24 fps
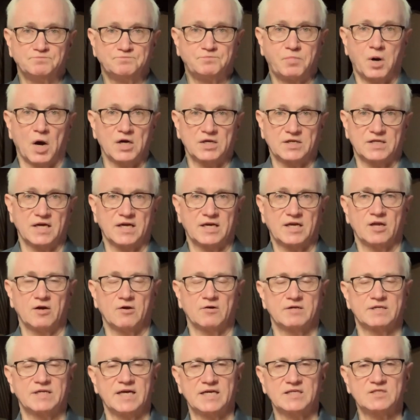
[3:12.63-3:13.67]

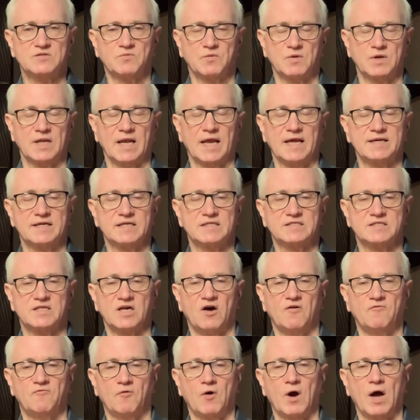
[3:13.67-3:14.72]
particular test would lend
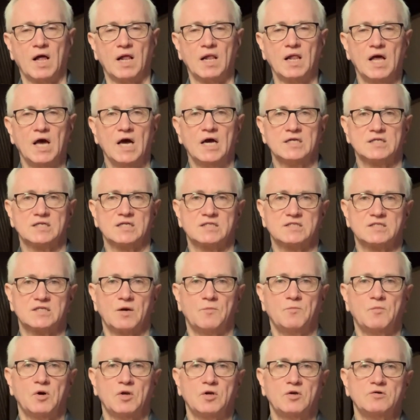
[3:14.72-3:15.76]
itself well to
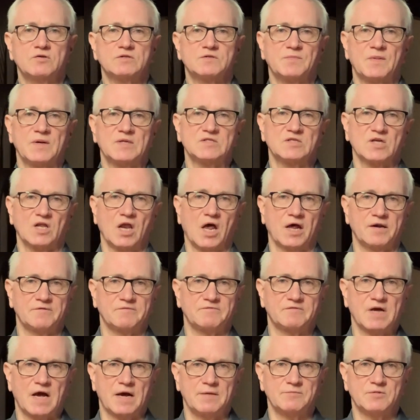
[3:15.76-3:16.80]
someone who spends a lot
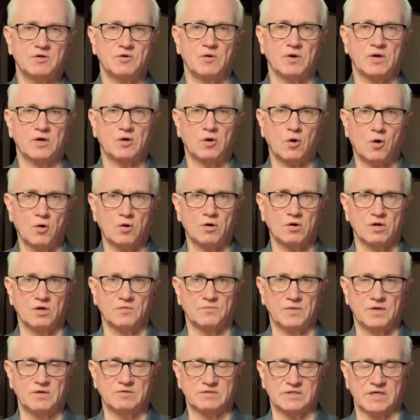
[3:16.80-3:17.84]
of time doing choral
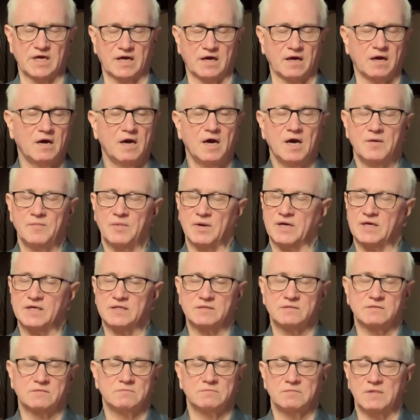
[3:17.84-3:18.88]
music,
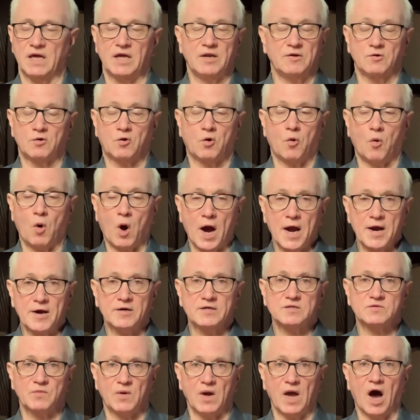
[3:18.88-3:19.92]
because in
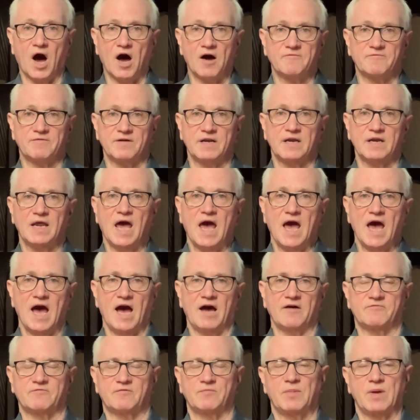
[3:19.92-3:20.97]
choirs we often
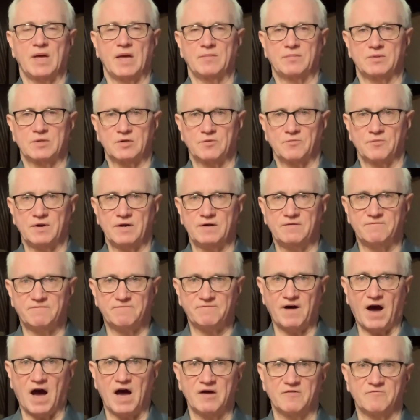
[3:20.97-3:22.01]
have to be able to read
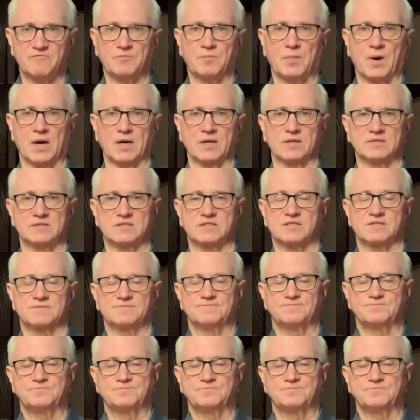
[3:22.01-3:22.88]
5 parts.